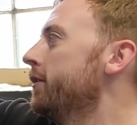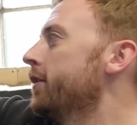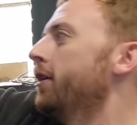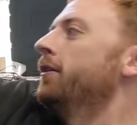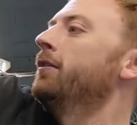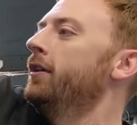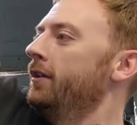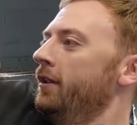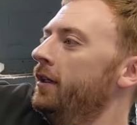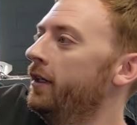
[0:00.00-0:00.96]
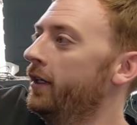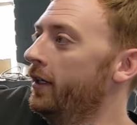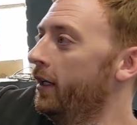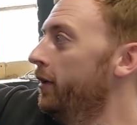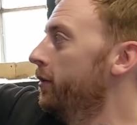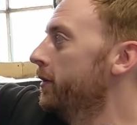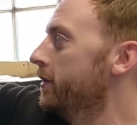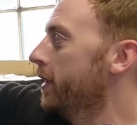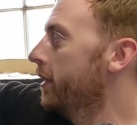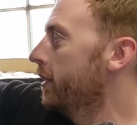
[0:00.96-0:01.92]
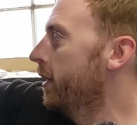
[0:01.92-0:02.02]
So I always
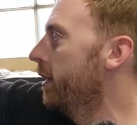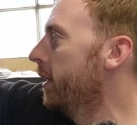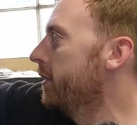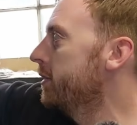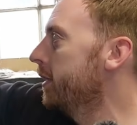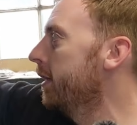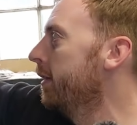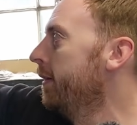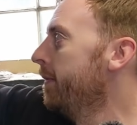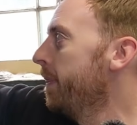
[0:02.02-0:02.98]
say I can't answer that.